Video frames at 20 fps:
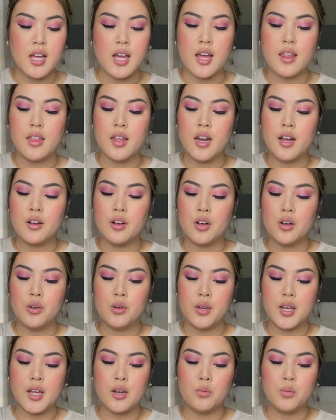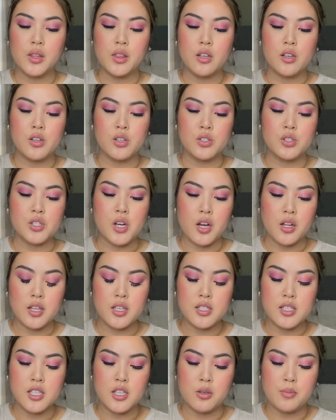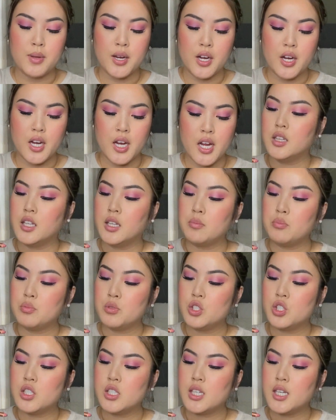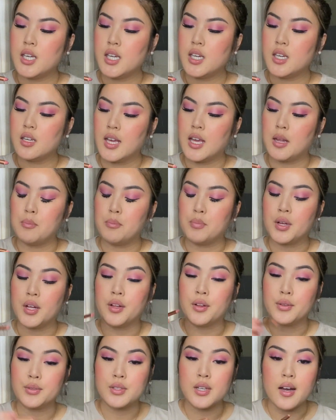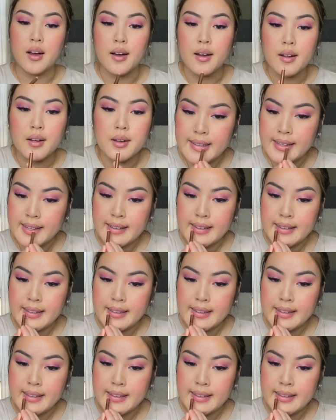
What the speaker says: And then I'll go in with the Charlotte Tilbury Lip Cheat in Pillow Talk.